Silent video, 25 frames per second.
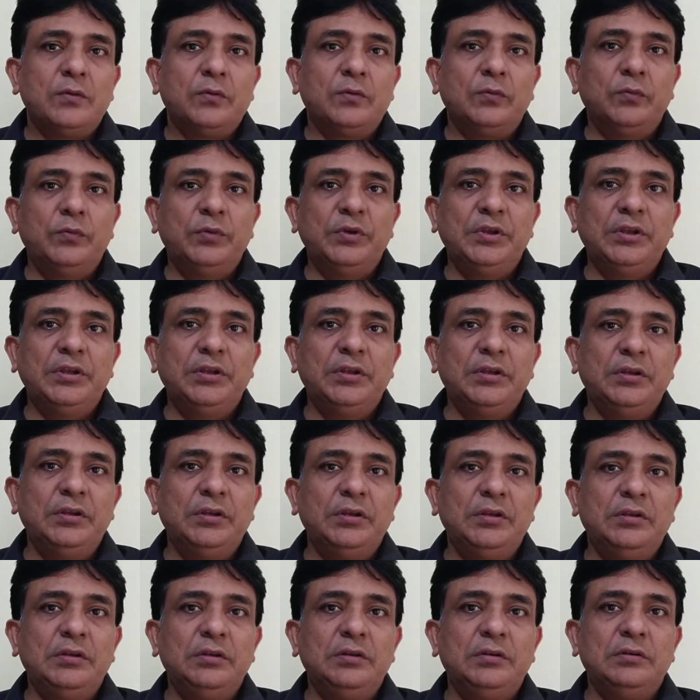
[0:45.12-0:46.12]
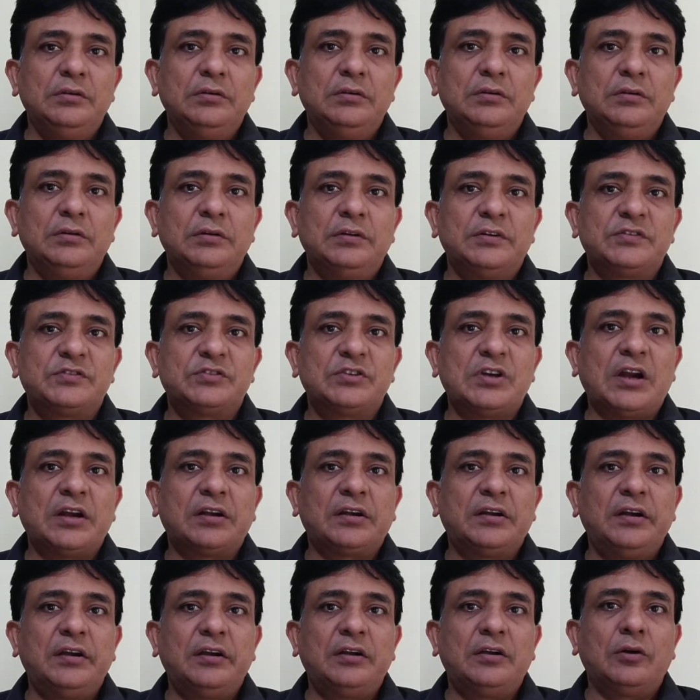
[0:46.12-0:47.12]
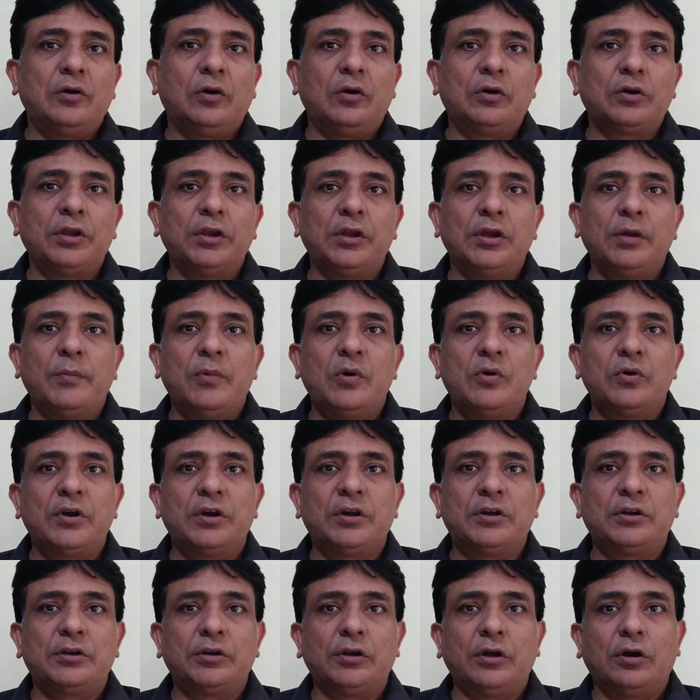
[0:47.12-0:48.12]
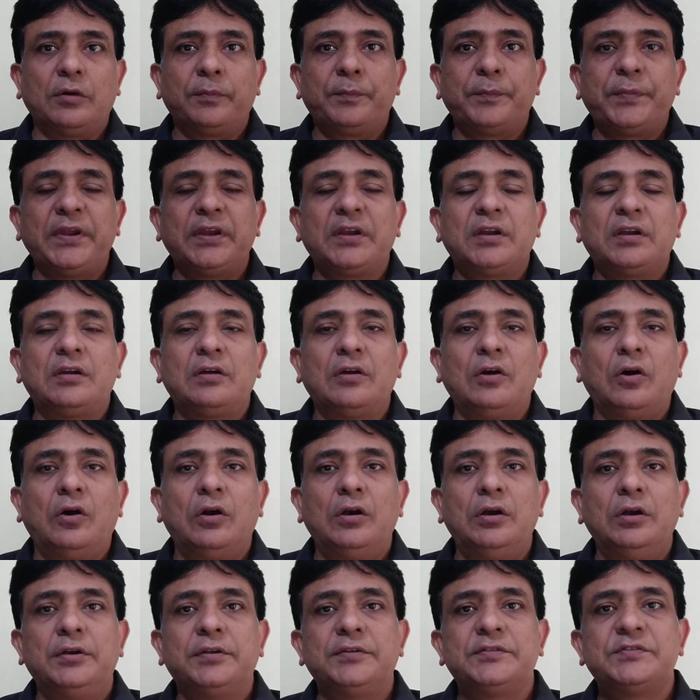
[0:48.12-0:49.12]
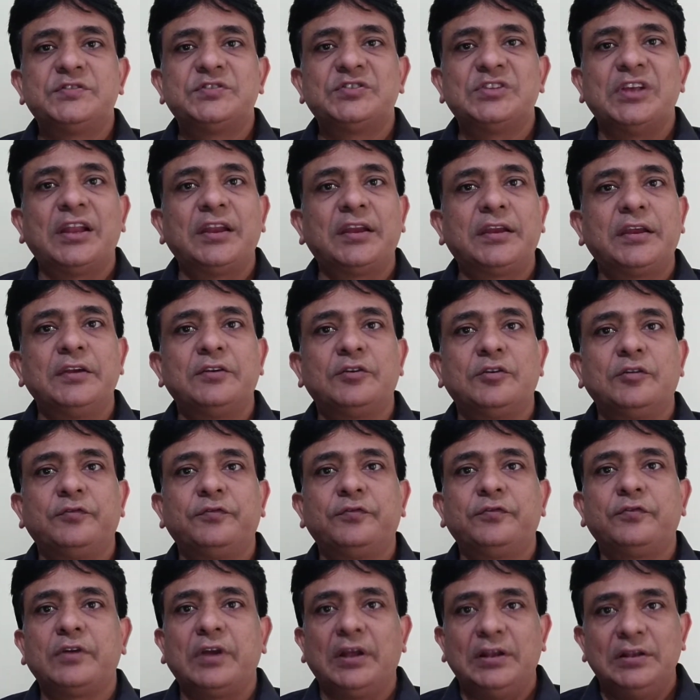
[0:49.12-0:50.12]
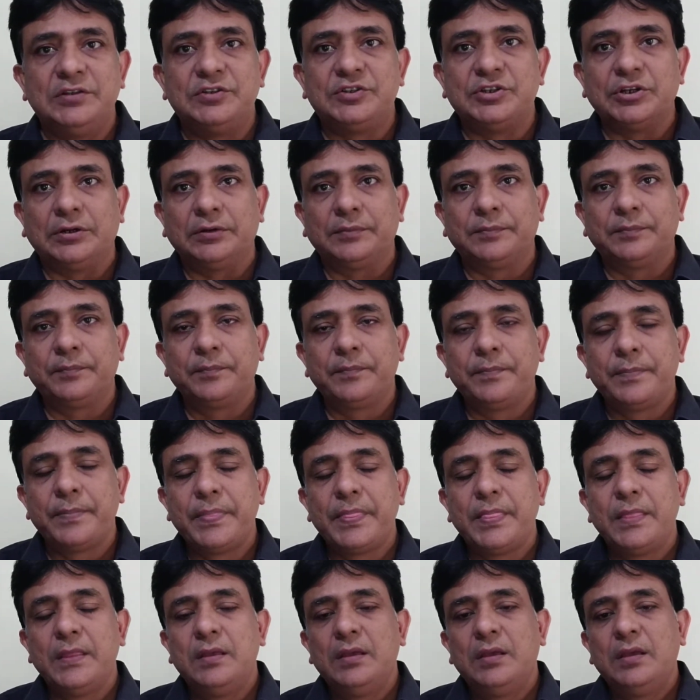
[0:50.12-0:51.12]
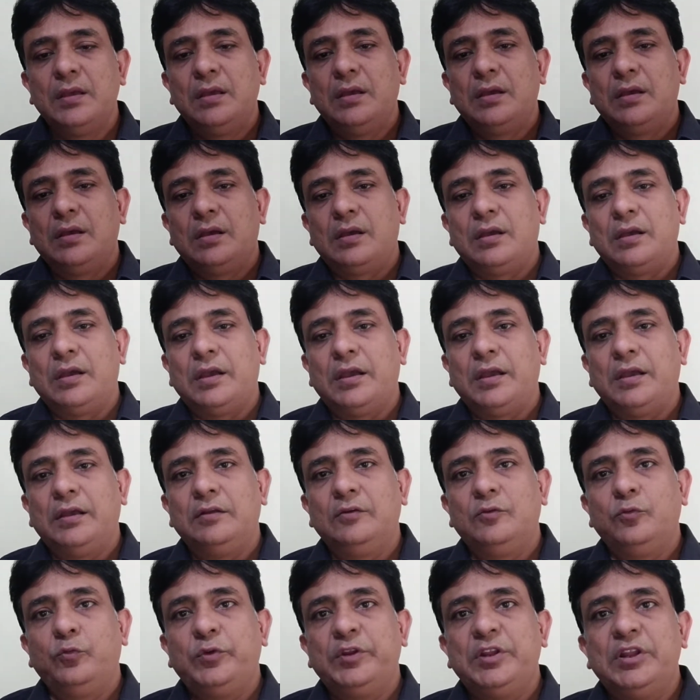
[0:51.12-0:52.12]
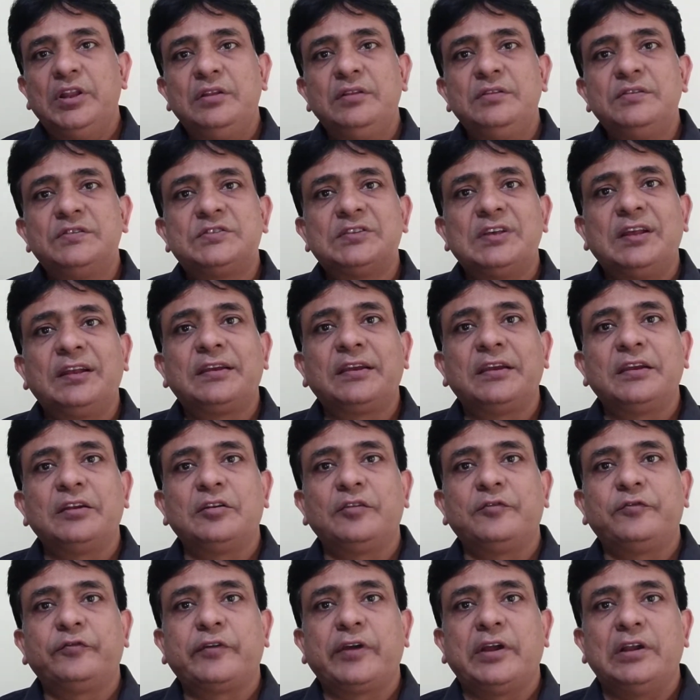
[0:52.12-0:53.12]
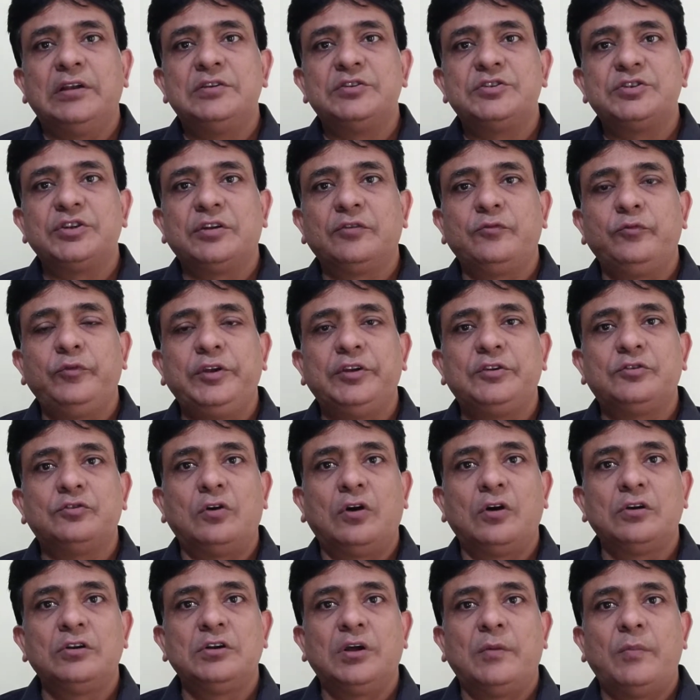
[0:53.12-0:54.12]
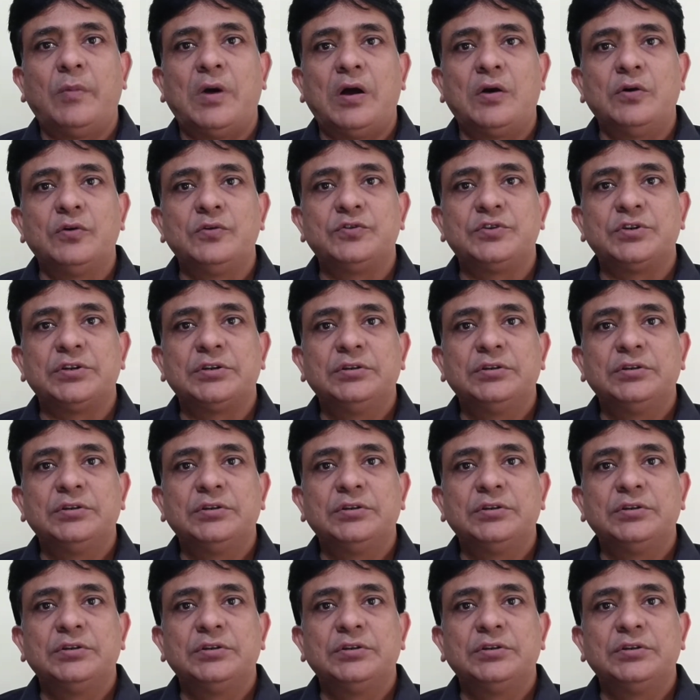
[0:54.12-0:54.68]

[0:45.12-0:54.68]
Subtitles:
we started talking about a topic called circuit of culture. And within circuit of culture, we talked about